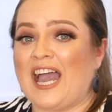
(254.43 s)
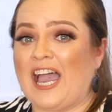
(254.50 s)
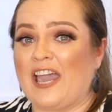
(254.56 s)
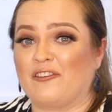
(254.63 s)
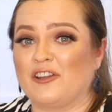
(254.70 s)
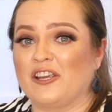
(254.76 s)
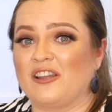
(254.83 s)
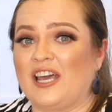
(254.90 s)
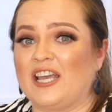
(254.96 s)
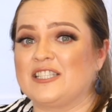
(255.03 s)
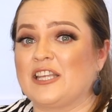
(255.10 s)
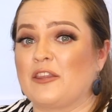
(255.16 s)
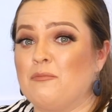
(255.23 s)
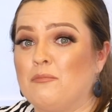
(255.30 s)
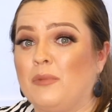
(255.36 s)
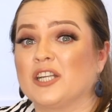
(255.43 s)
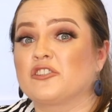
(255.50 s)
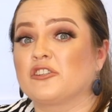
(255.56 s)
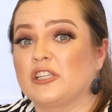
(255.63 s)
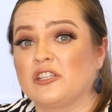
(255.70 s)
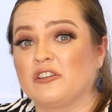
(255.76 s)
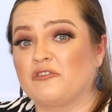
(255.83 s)
I realized that
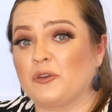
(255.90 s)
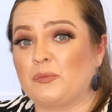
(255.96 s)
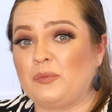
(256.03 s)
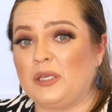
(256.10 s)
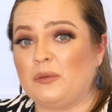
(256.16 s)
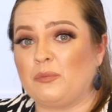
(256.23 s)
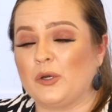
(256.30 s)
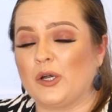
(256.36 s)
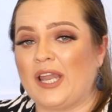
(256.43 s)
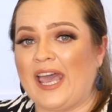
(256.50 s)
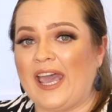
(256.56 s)
majority of the people